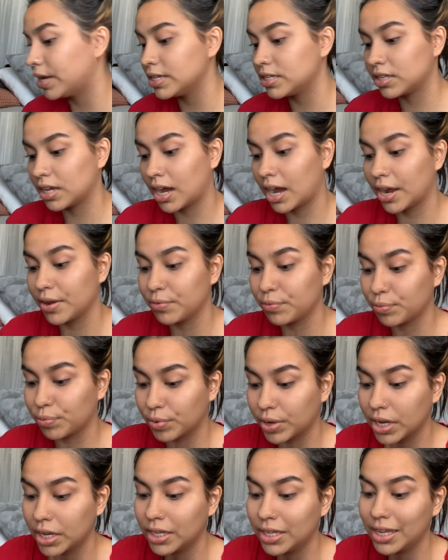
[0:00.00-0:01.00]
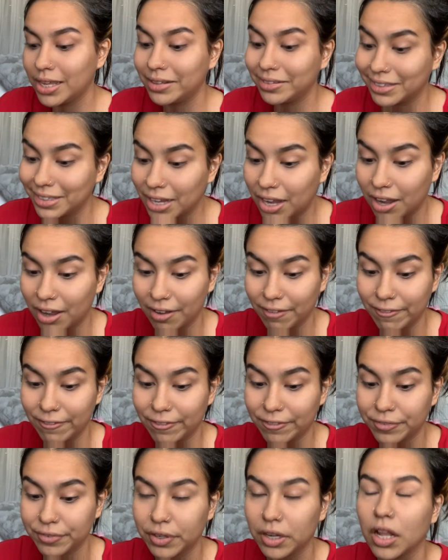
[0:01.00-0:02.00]
is that I really
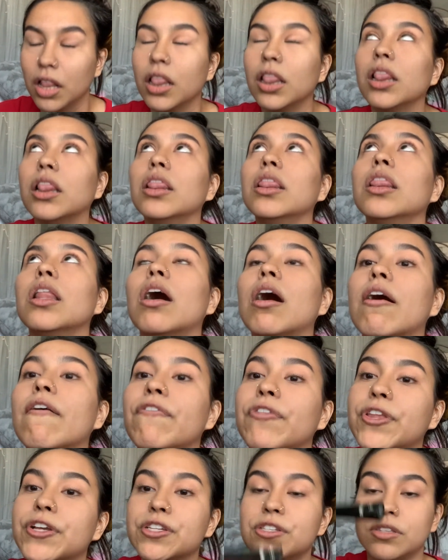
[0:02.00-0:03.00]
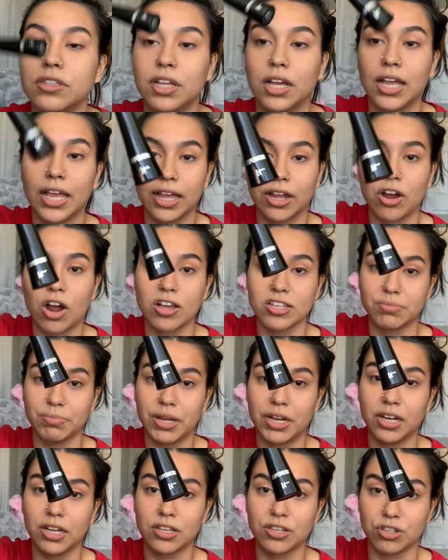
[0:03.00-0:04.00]
love this, the It
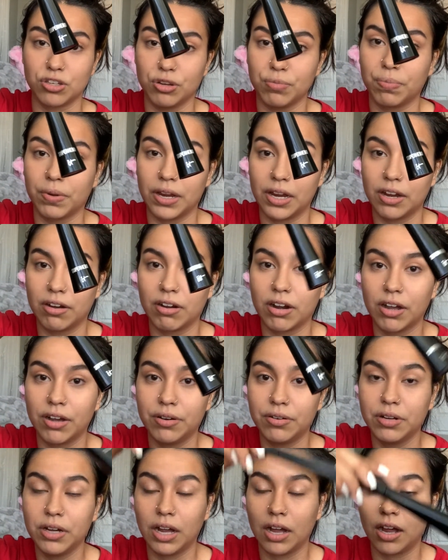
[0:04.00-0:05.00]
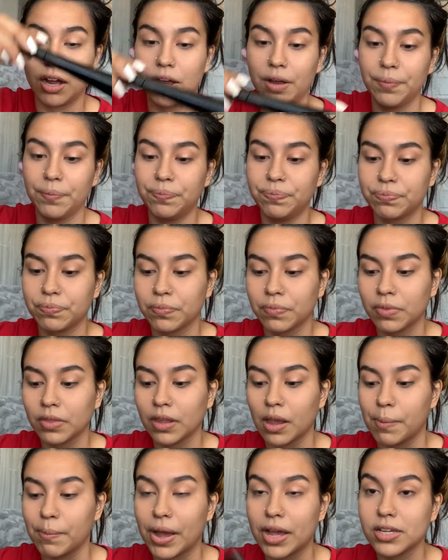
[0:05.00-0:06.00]
Cosmetics Superhero
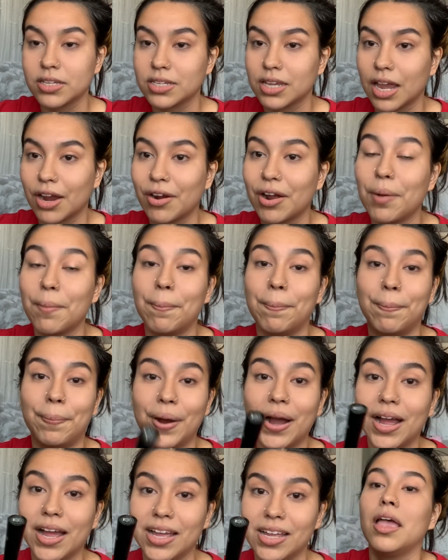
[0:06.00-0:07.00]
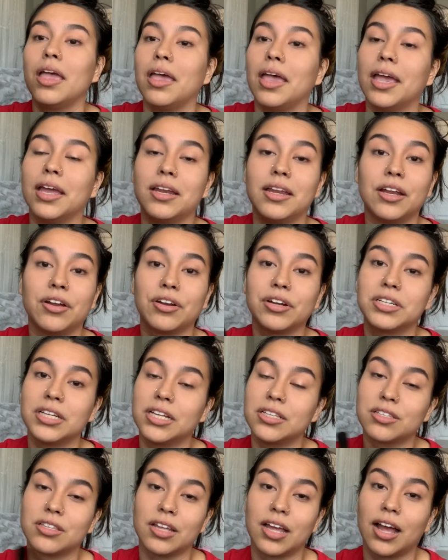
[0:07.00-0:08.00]
mascara, but it
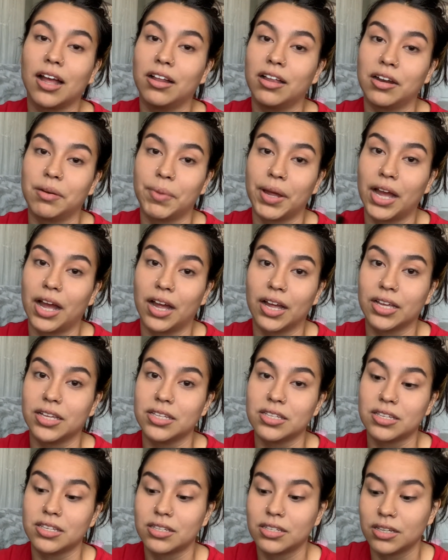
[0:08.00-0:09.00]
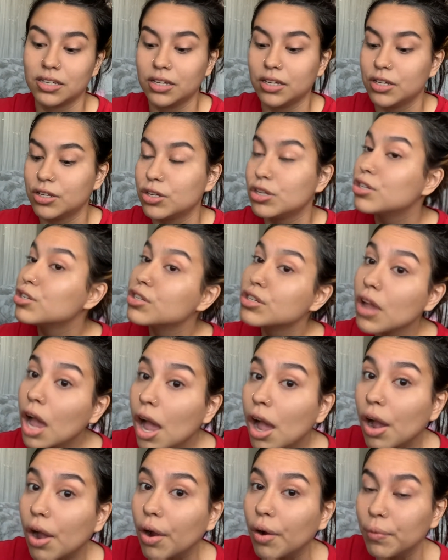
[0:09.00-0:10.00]
irritates the hell out of my eyes.
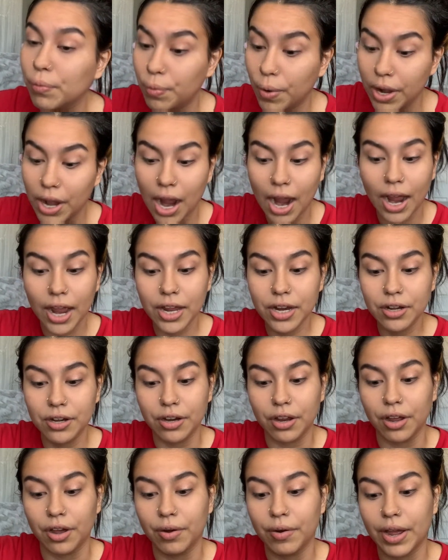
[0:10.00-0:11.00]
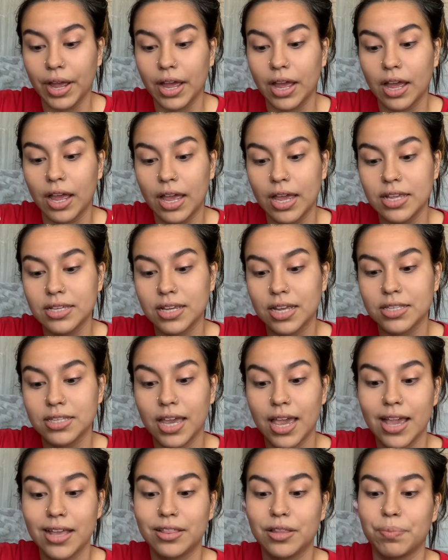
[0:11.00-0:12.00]
So what I do is I
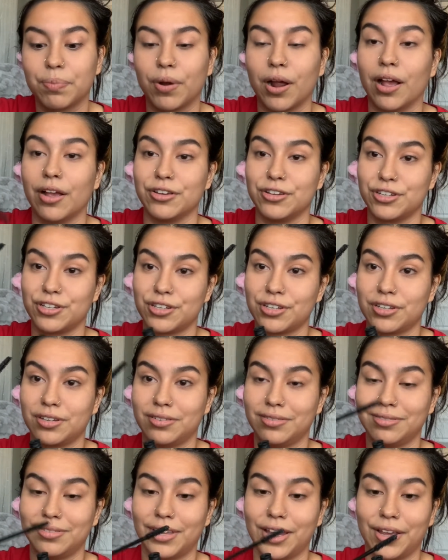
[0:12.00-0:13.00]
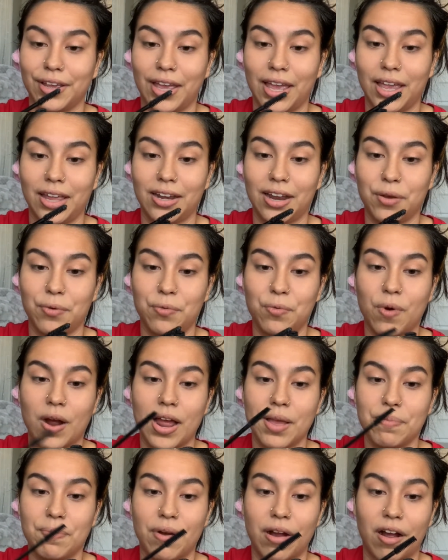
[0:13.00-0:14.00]
take the brush, okay, and I
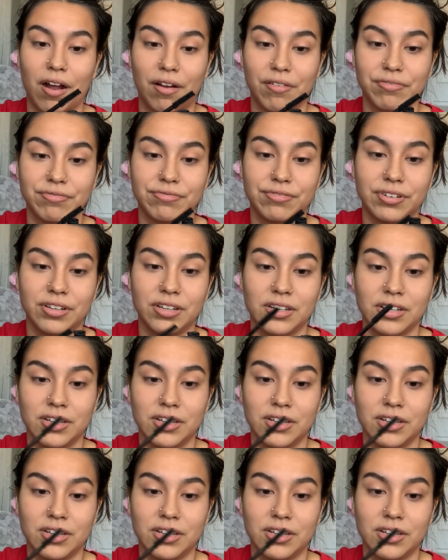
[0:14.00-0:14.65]
wipe off